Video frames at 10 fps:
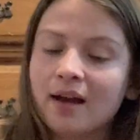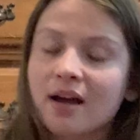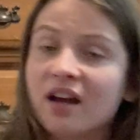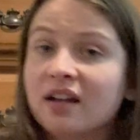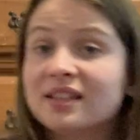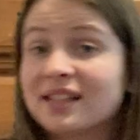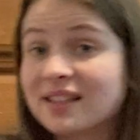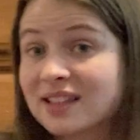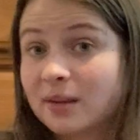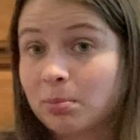And he says
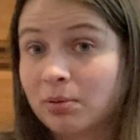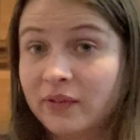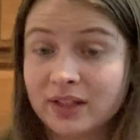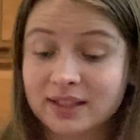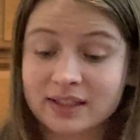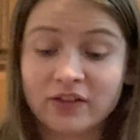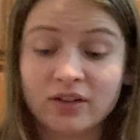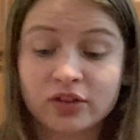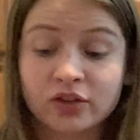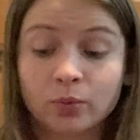that the previous
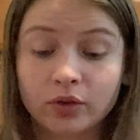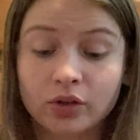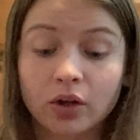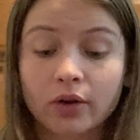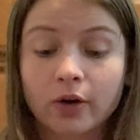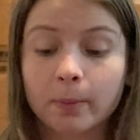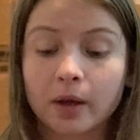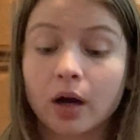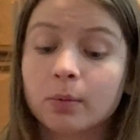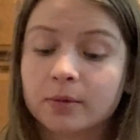definition will no longer be
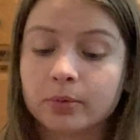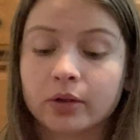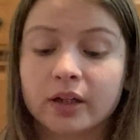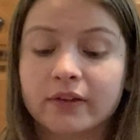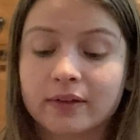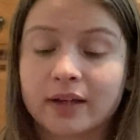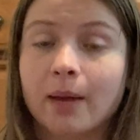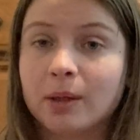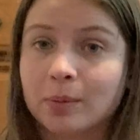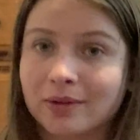operable if gay
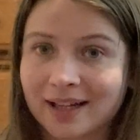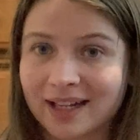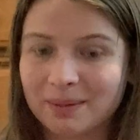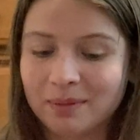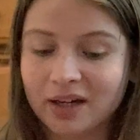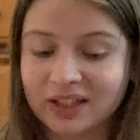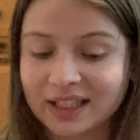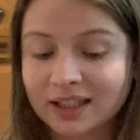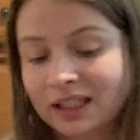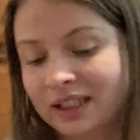people can get married.